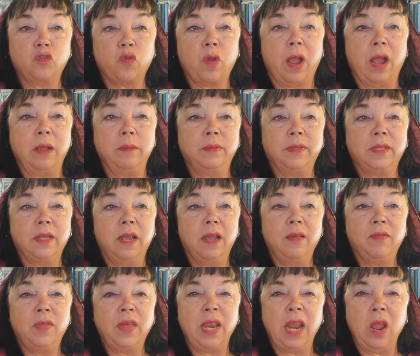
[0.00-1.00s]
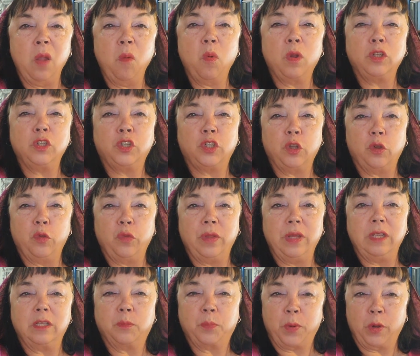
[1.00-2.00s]
tribes. Then I will show
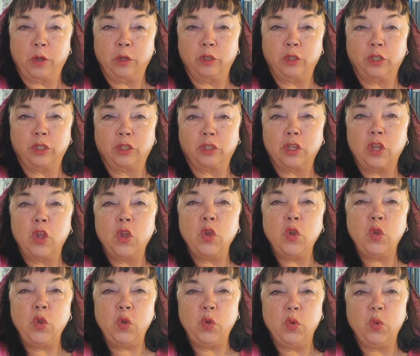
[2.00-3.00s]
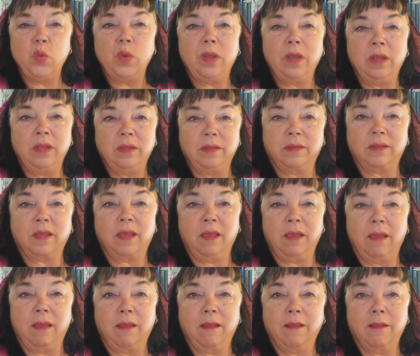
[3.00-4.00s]
these Persians who is
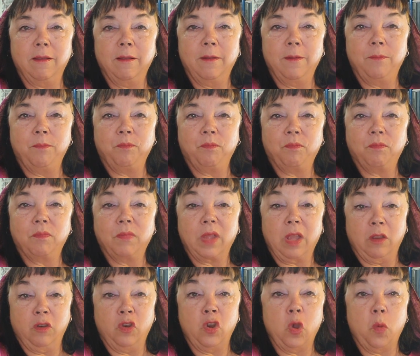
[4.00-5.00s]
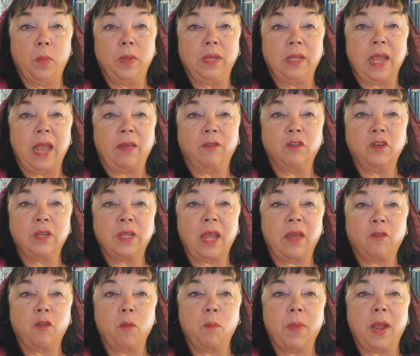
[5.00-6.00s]
king." Noman gathered
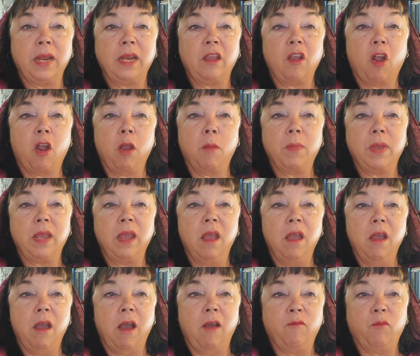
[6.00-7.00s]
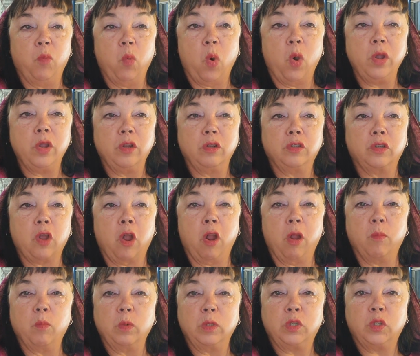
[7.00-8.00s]
together a mighty army of warriors
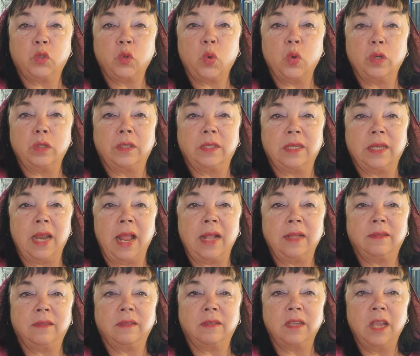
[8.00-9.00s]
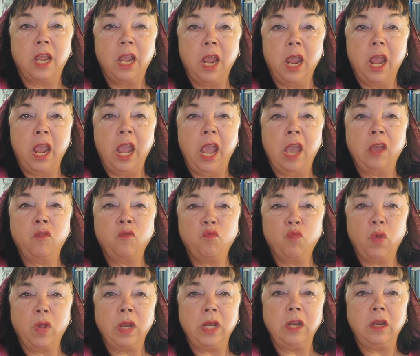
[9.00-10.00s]
armed with swords and lances and
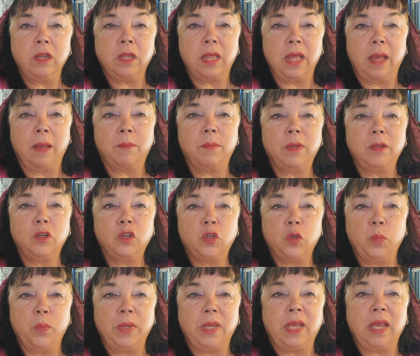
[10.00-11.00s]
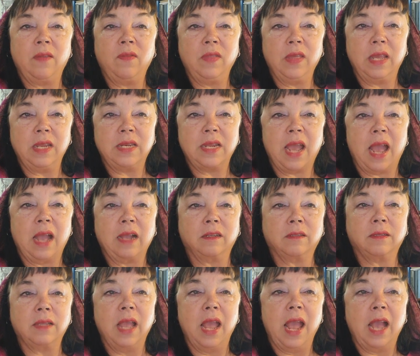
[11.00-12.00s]
readied them to begin the
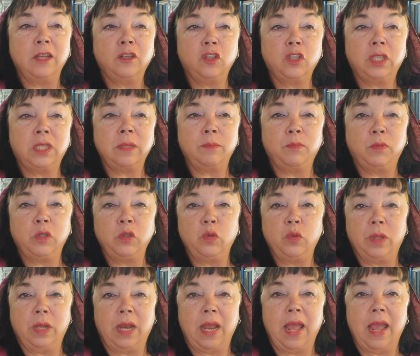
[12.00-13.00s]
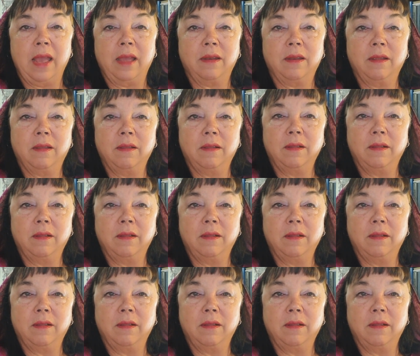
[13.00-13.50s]
attacks and to subdue the land.